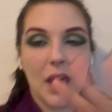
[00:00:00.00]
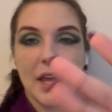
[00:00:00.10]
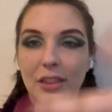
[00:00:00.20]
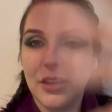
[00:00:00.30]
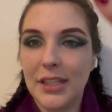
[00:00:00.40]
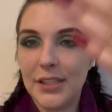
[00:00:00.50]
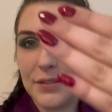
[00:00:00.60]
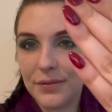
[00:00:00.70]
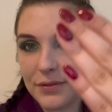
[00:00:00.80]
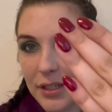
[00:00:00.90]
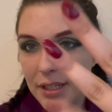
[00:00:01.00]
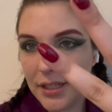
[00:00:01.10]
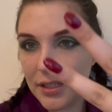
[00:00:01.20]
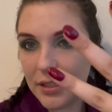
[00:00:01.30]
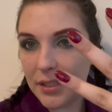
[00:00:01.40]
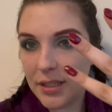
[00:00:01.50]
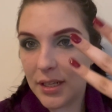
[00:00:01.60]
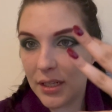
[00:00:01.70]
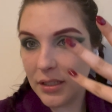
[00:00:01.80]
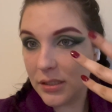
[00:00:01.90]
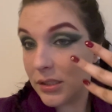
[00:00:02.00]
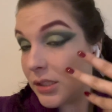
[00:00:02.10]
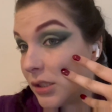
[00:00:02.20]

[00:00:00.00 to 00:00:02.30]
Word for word: And look at these freaking nails.